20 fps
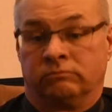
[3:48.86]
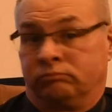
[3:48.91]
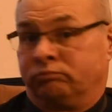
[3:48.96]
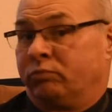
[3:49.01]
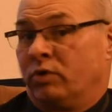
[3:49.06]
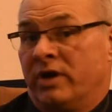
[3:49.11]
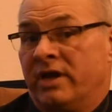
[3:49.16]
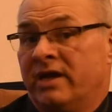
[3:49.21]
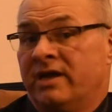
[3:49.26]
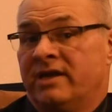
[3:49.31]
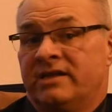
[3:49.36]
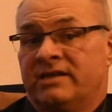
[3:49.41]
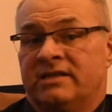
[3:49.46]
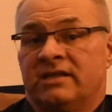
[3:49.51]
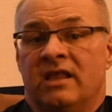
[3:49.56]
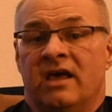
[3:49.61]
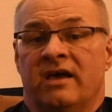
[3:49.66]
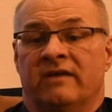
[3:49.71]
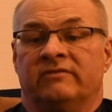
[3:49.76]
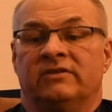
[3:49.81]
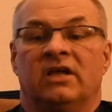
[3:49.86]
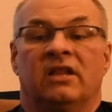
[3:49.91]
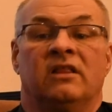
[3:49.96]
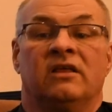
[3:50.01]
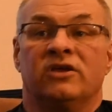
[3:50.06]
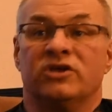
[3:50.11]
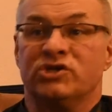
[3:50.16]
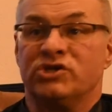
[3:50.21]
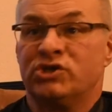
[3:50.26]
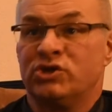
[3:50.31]
bringing it to life,
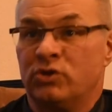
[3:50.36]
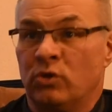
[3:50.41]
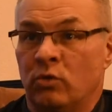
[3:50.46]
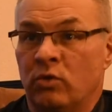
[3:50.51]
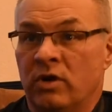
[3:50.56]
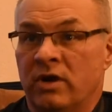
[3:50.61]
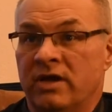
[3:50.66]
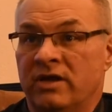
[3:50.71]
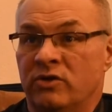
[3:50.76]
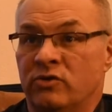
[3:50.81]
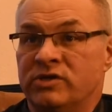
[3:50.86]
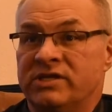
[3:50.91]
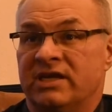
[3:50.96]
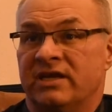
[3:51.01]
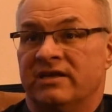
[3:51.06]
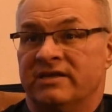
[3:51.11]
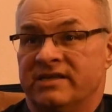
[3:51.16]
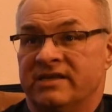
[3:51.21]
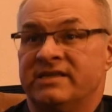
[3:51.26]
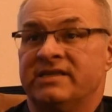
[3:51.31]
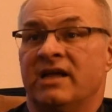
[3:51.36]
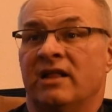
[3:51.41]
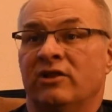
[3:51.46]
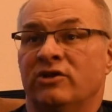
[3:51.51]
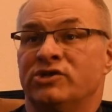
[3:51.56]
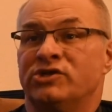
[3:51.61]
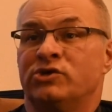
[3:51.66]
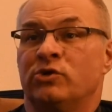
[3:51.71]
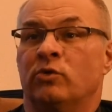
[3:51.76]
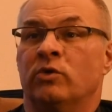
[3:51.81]
telling a story, using it to tell
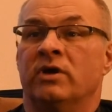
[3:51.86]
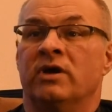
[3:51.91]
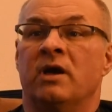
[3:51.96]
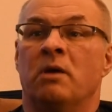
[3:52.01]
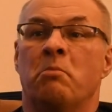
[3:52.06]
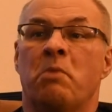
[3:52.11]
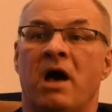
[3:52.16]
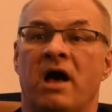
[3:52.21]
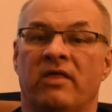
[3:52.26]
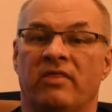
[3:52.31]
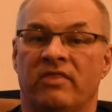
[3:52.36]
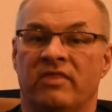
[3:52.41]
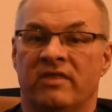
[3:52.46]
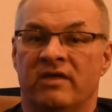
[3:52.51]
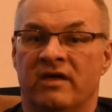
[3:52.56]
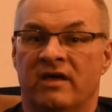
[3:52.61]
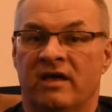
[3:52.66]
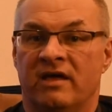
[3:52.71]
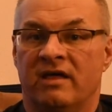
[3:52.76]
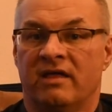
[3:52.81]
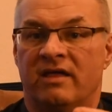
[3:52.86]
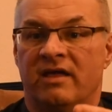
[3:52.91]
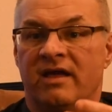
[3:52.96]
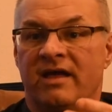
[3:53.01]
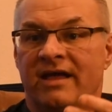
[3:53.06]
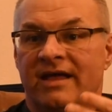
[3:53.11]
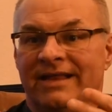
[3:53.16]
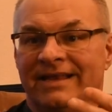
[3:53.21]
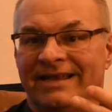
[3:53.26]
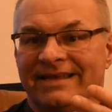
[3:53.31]
a story about the
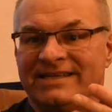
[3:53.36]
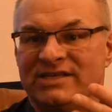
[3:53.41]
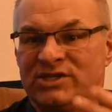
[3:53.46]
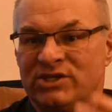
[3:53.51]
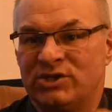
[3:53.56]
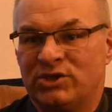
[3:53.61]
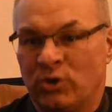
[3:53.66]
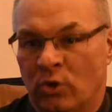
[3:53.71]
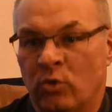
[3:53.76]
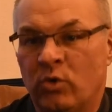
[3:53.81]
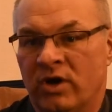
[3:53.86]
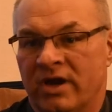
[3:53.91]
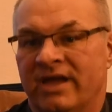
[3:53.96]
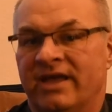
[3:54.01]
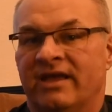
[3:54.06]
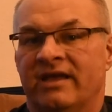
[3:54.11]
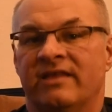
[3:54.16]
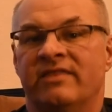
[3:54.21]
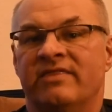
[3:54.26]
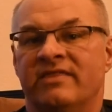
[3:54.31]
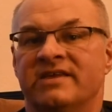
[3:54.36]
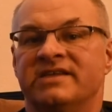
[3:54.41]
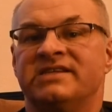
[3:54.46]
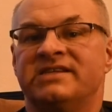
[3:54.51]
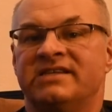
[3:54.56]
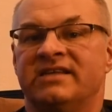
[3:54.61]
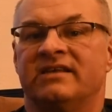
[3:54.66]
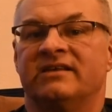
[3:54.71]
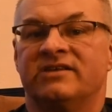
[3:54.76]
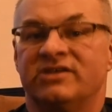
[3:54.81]
story in the
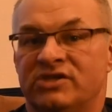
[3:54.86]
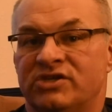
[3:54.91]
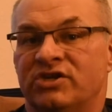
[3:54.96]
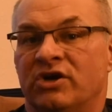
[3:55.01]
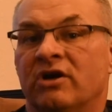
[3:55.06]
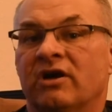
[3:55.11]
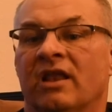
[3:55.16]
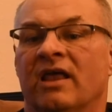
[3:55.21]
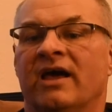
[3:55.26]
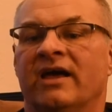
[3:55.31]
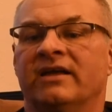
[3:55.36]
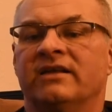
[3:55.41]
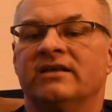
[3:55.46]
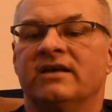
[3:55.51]
starlight.